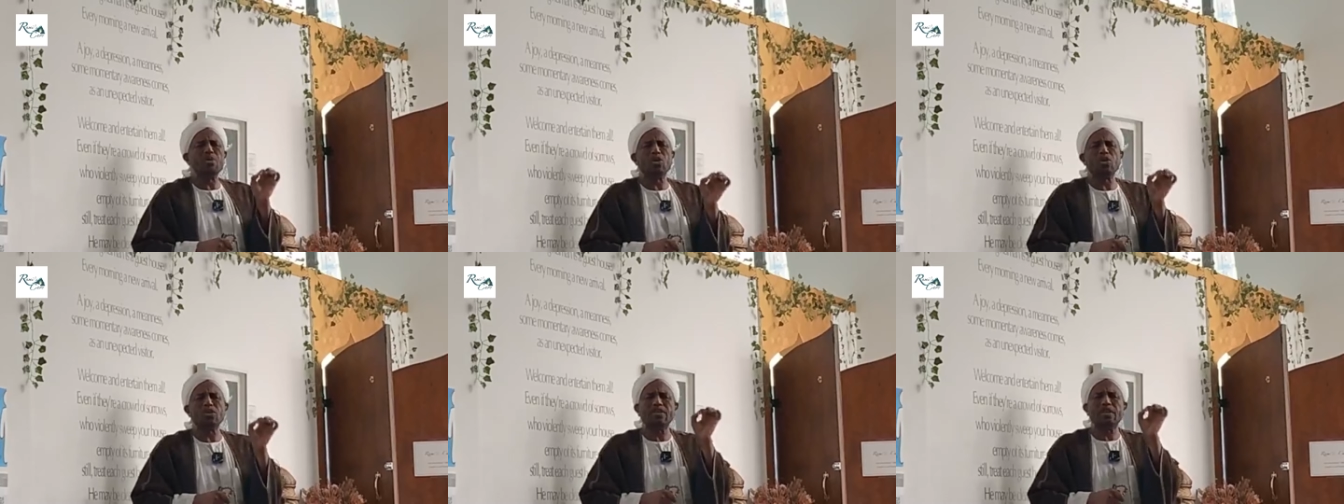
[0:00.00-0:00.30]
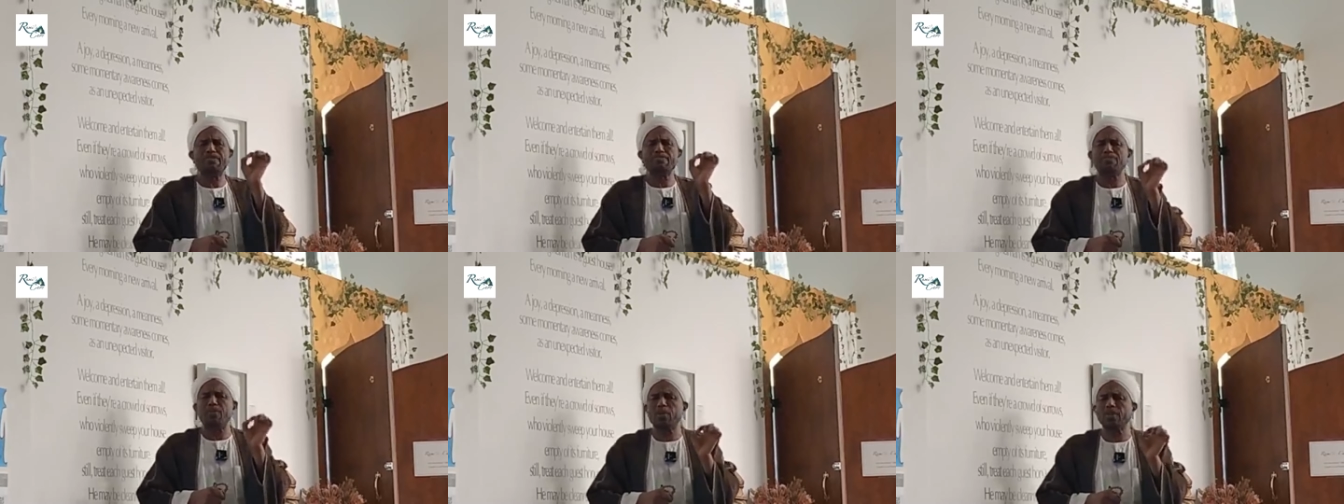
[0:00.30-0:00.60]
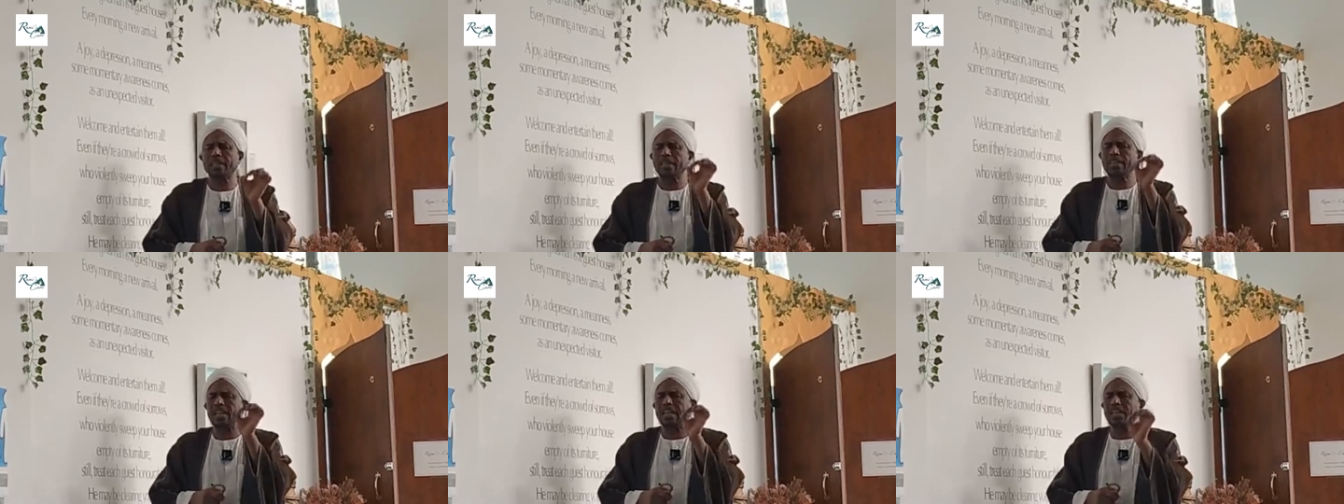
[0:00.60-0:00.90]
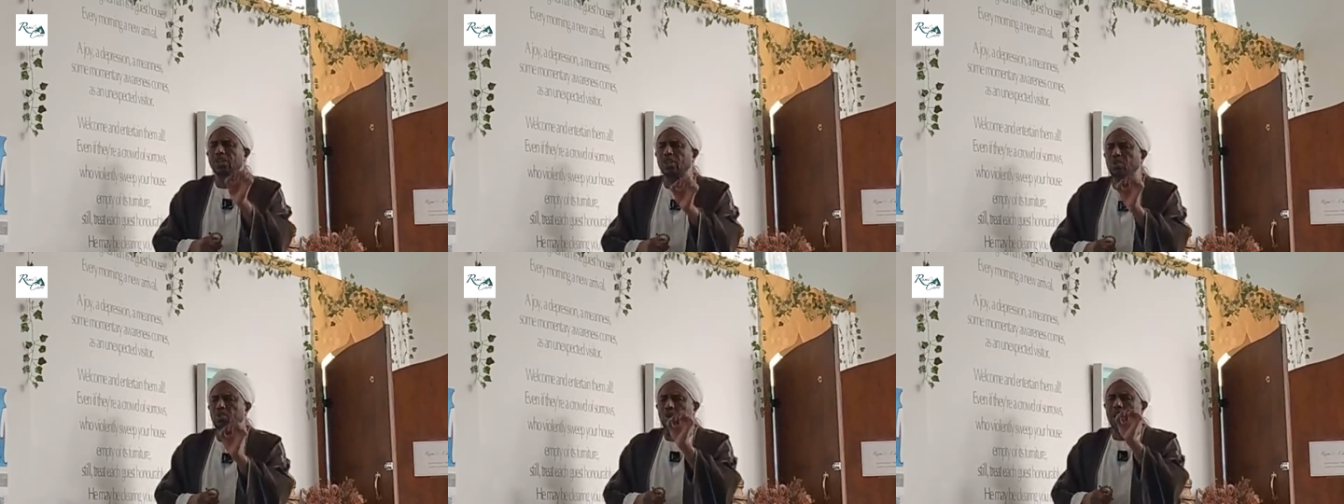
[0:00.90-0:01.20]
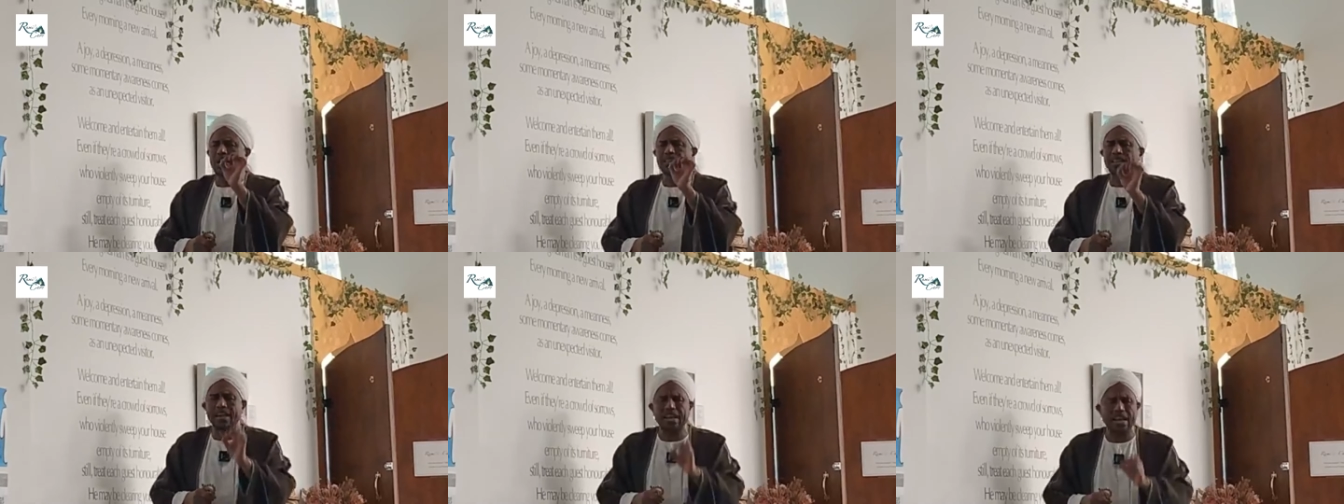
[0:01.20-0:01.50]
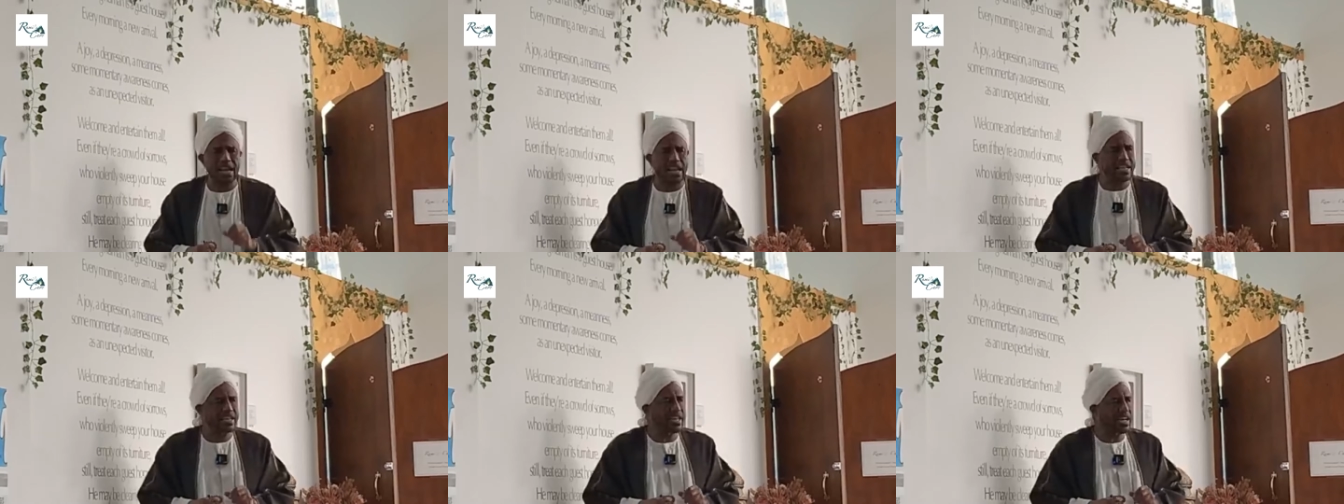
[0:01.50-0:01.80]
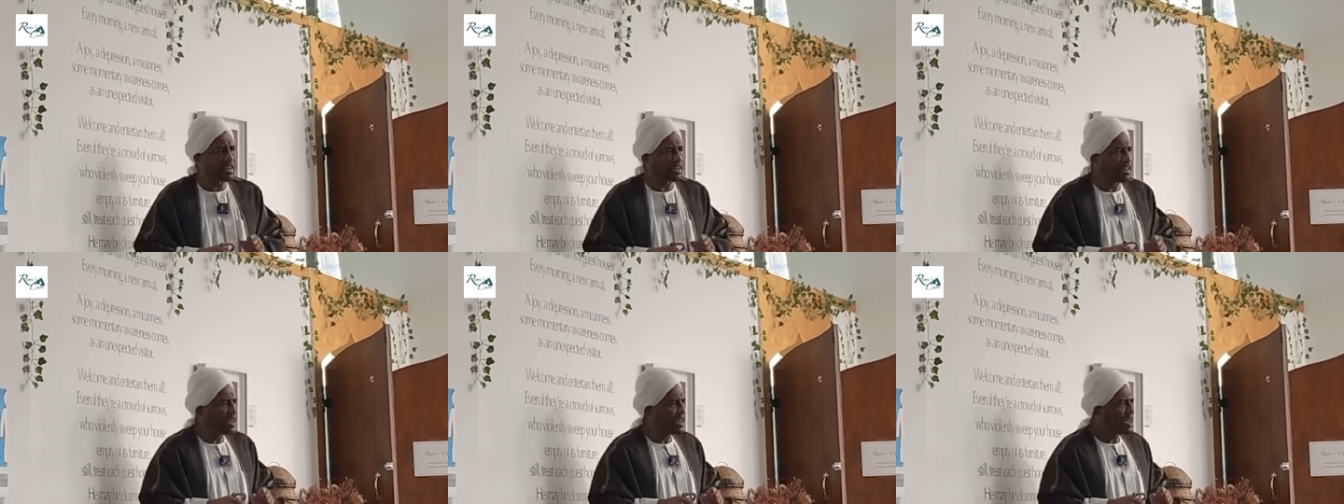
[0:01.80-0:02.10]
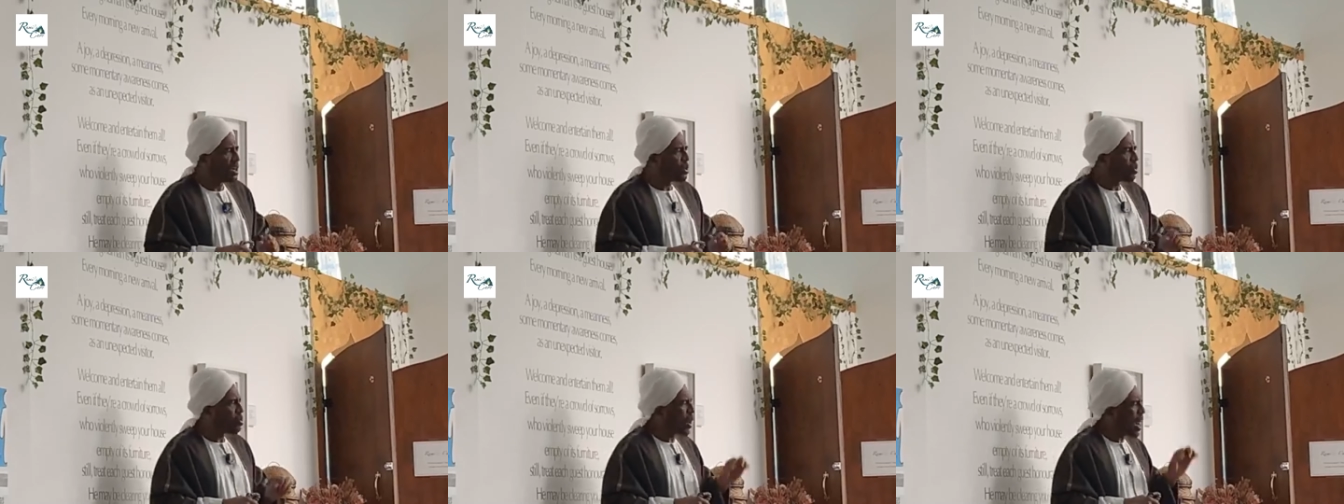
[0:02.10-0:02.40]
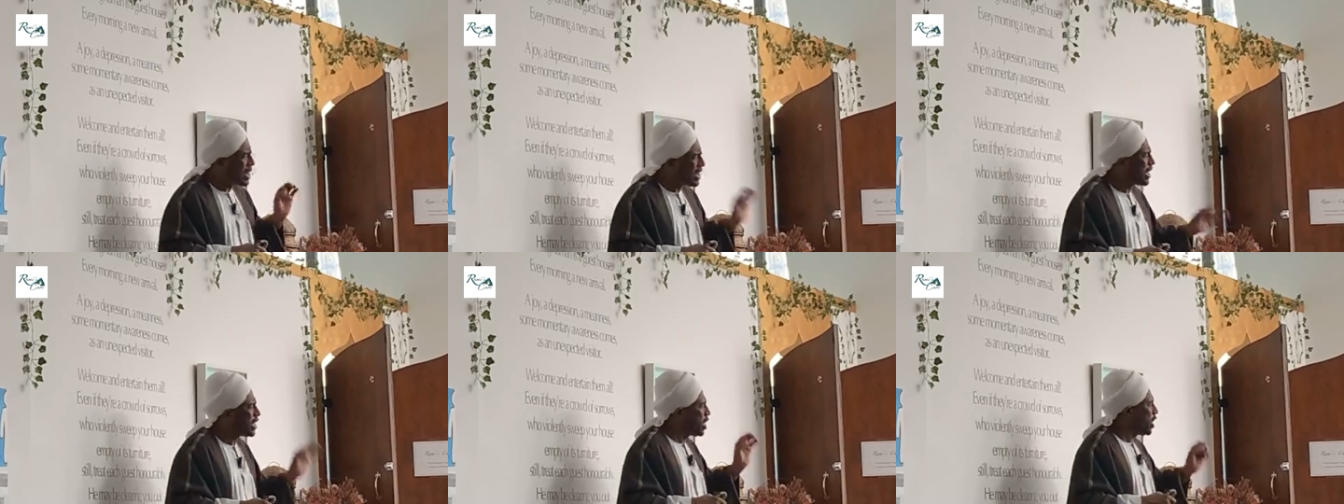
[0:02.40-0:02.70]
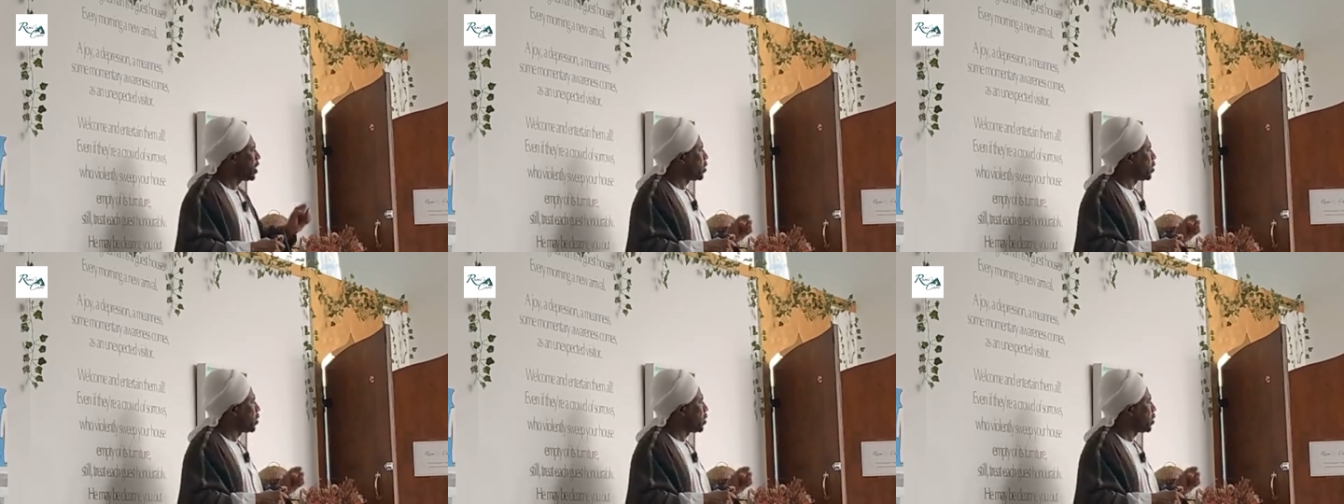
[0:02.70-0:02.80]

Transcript: most important ritual in the religion? Why did